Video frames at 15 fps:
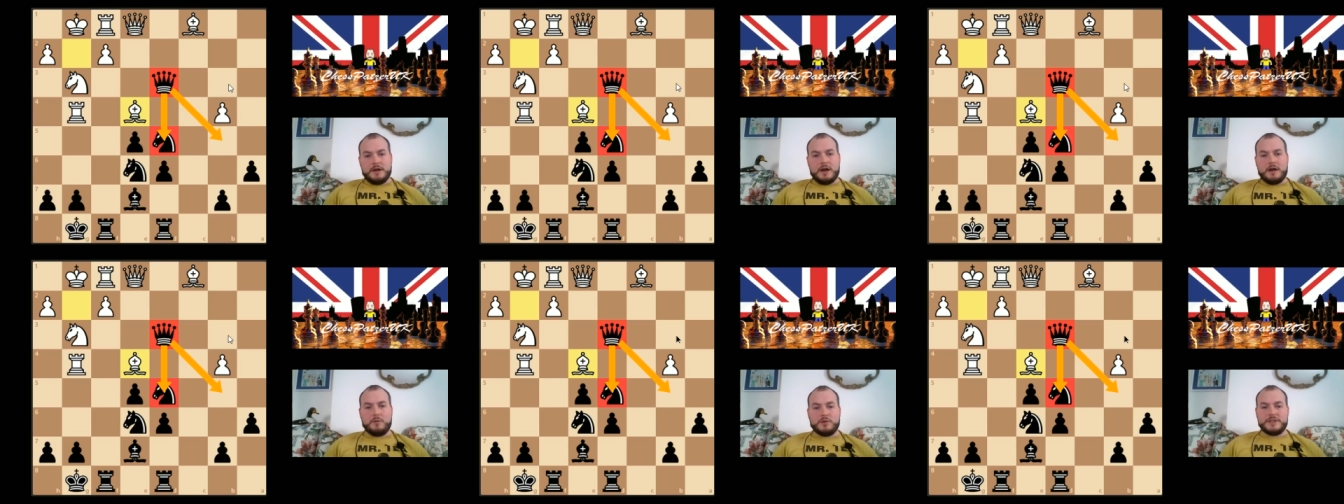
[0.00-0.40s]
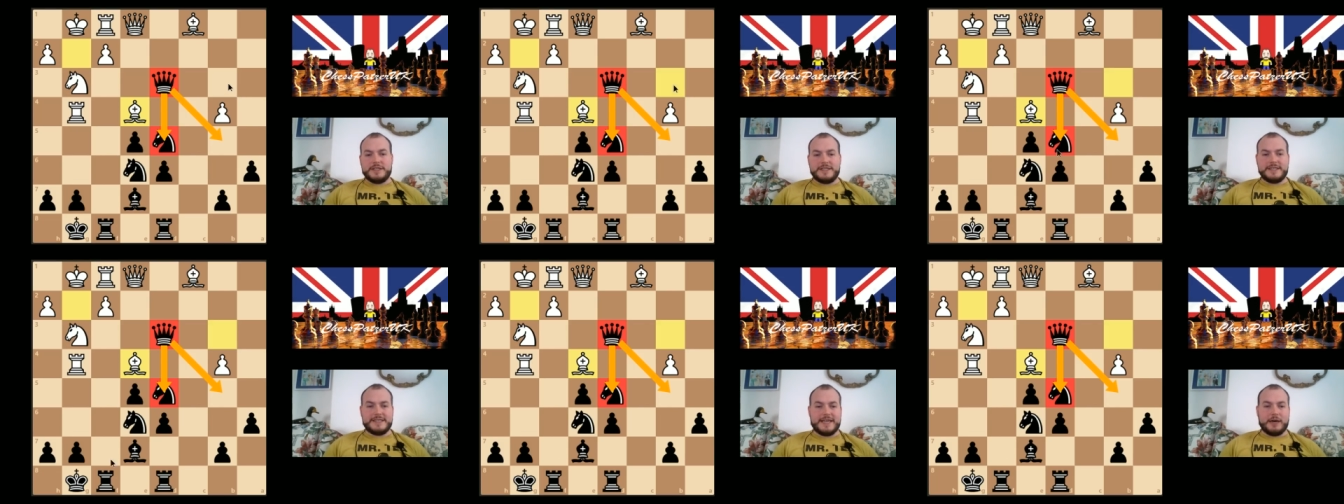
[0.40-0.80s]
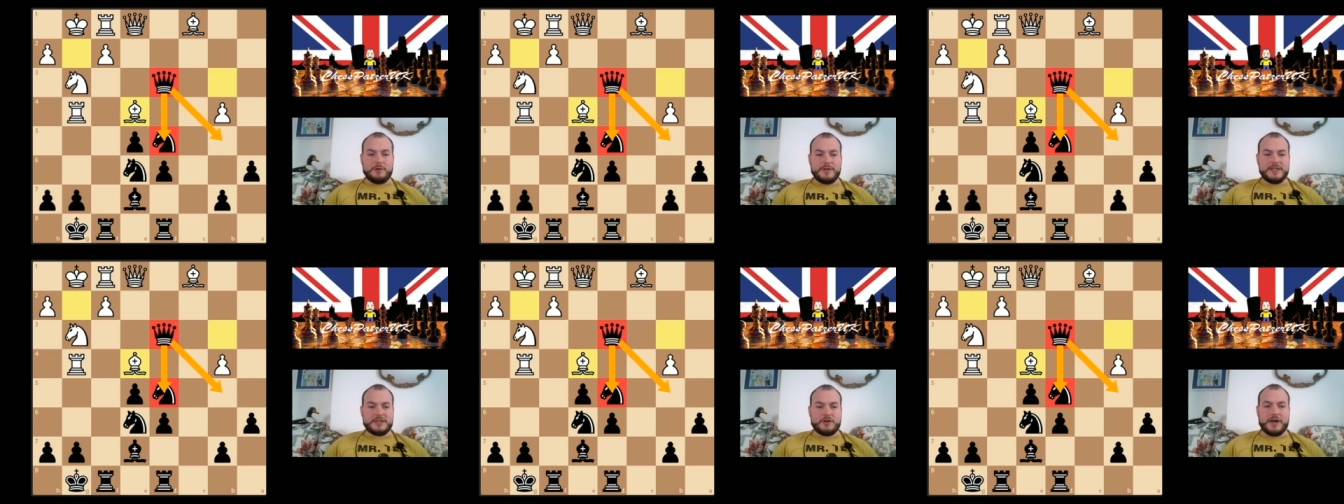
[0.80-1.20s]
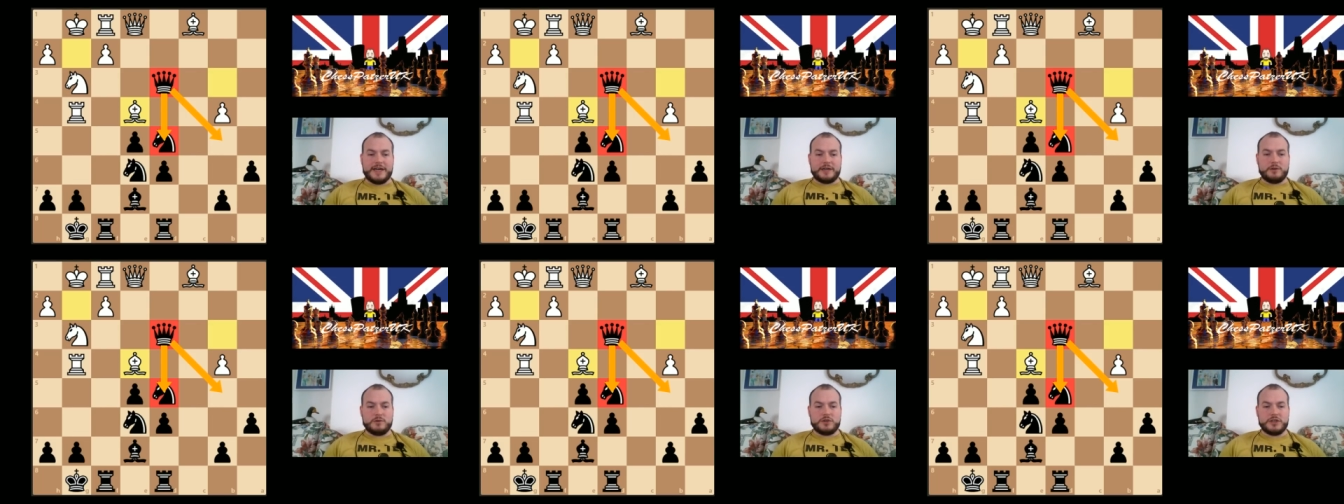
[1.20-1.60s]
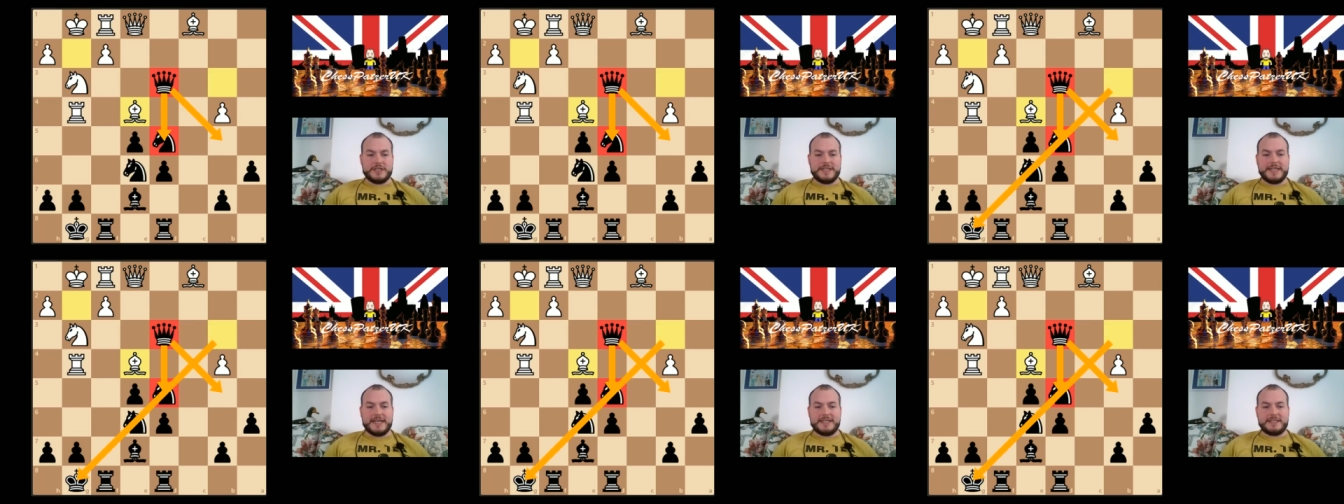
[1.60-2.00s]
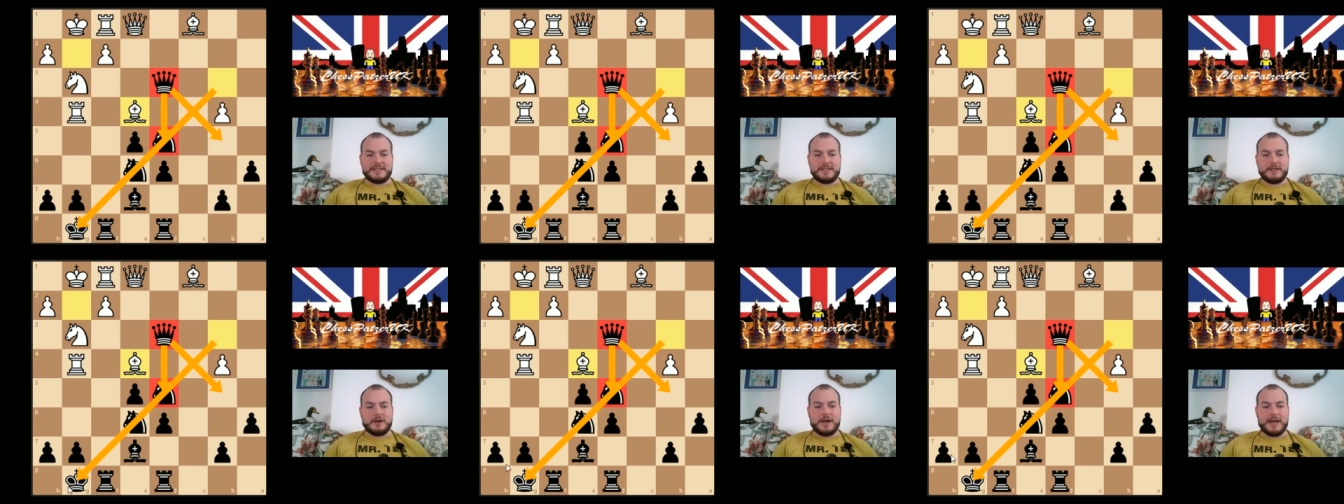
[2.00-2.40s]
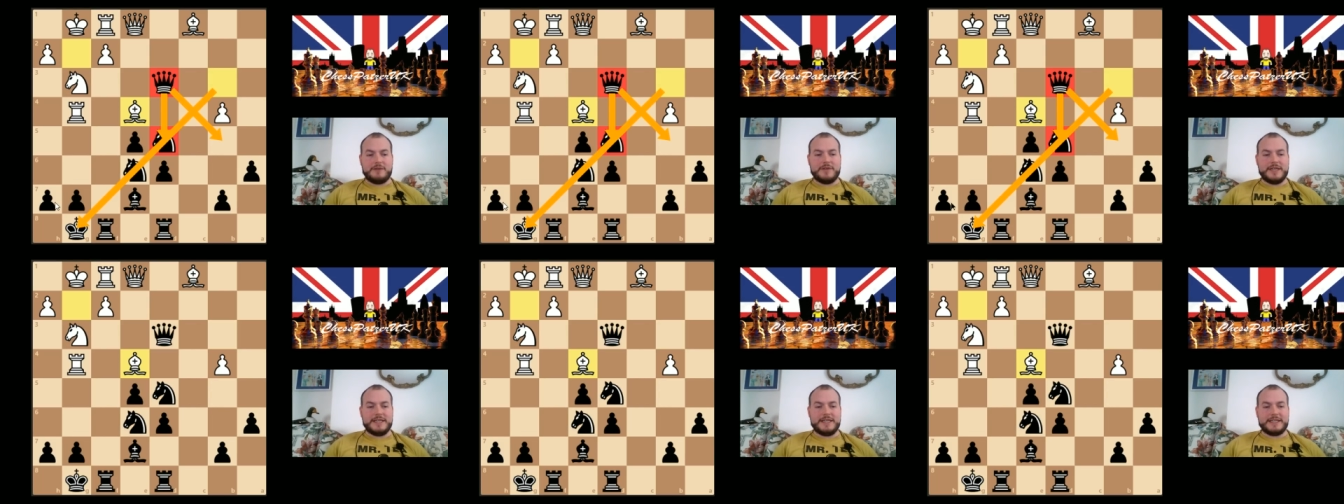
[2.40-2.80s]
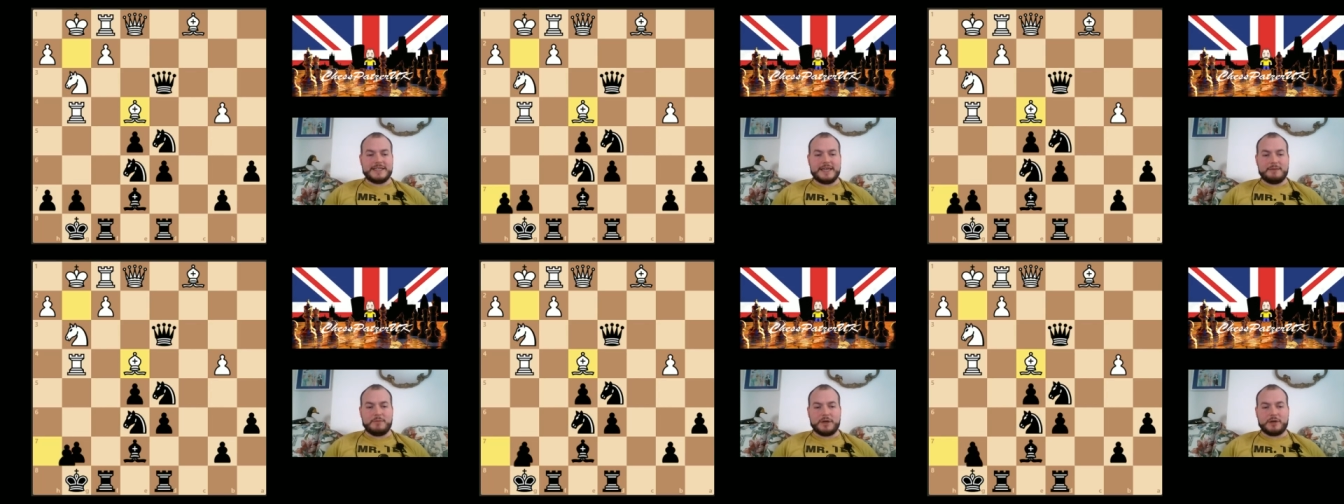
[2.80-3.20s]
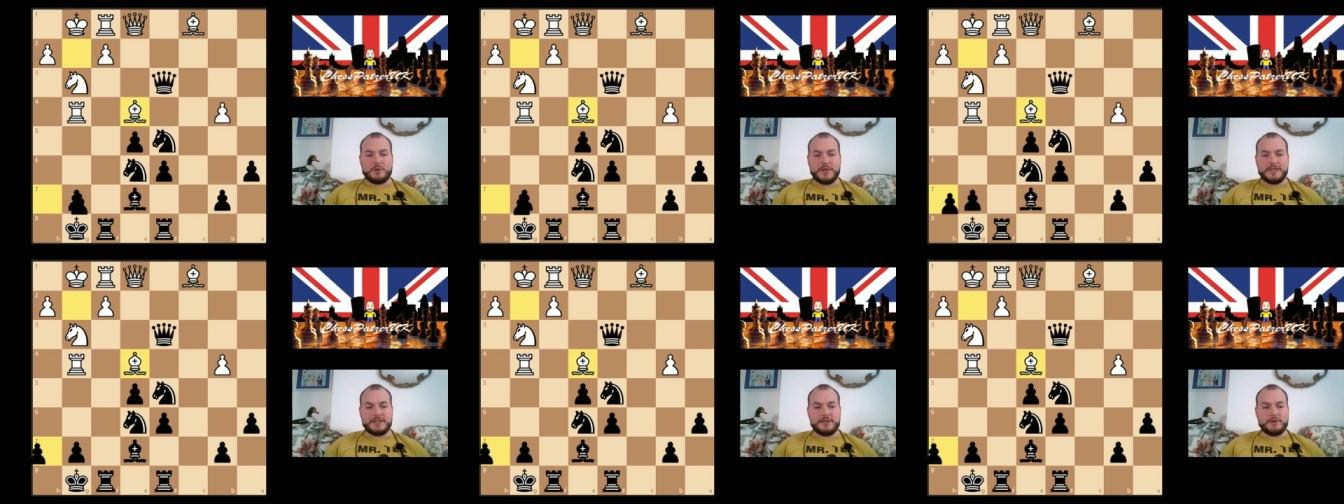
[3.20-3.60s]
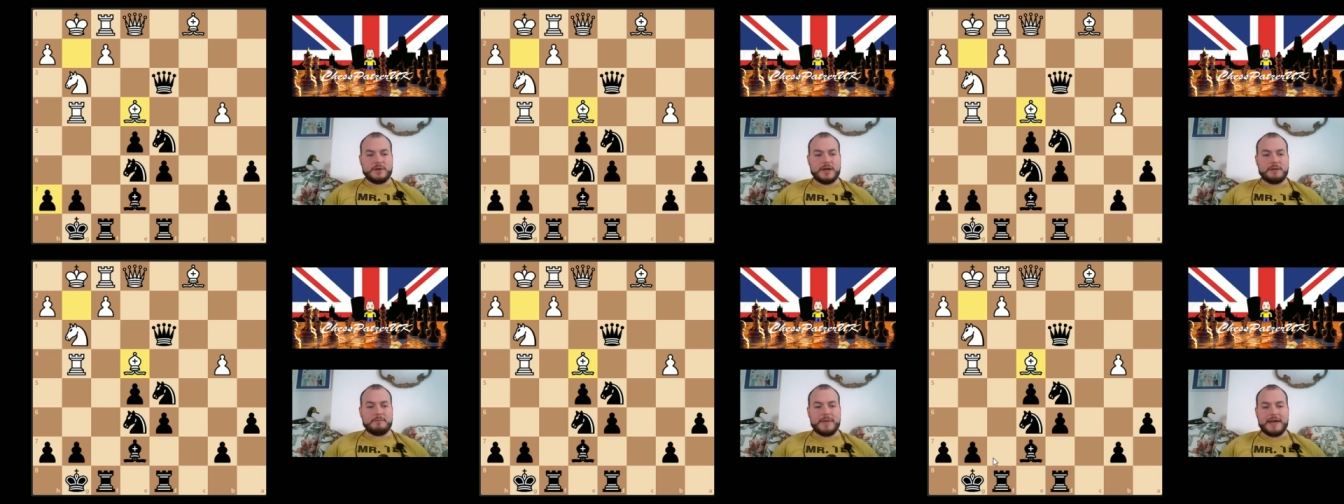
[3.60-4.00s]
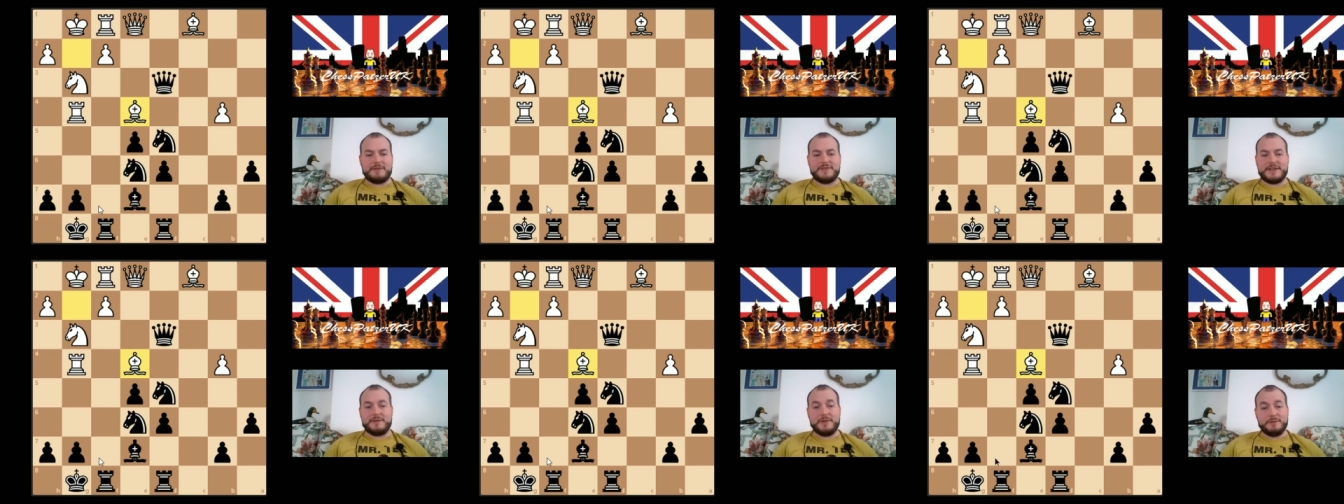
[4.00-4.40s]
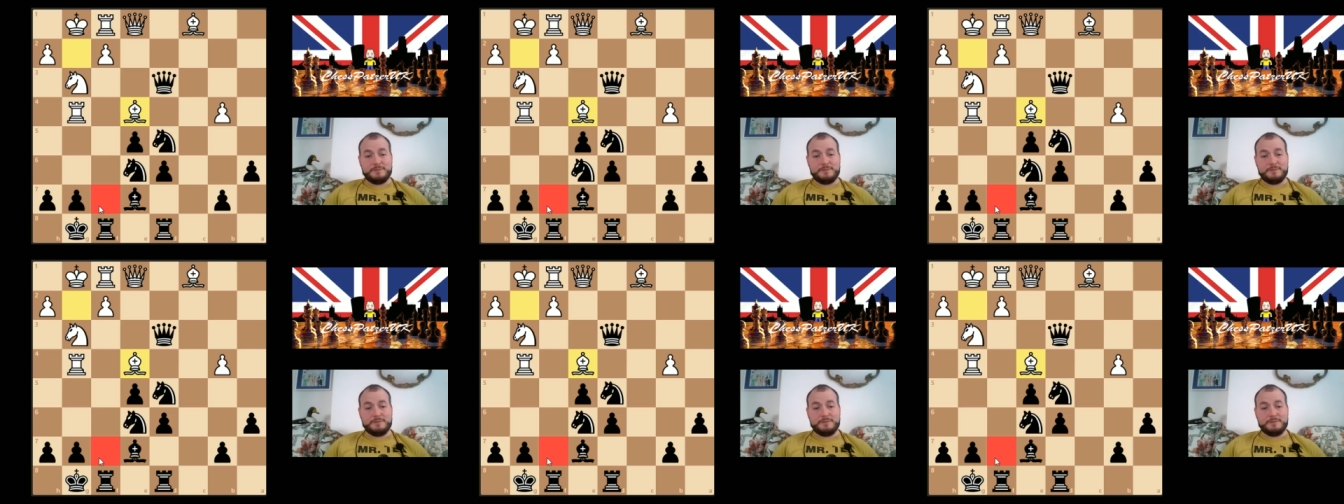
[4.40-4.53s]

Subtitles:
I wanted to stay on this diagonal just in case I ever needed to get my queen to f7.